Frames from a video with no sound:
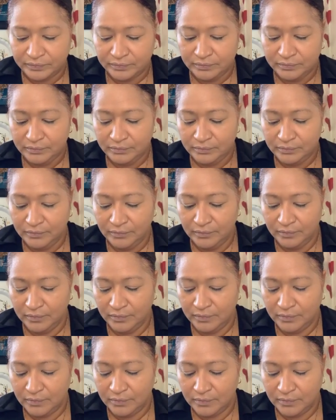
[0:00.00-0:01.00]

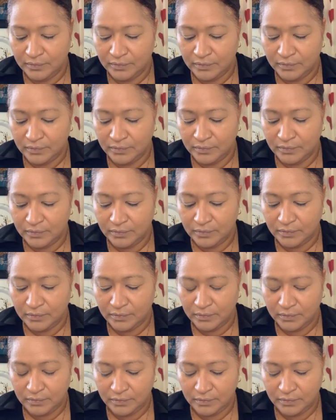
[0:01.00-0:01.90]
Nothing is said.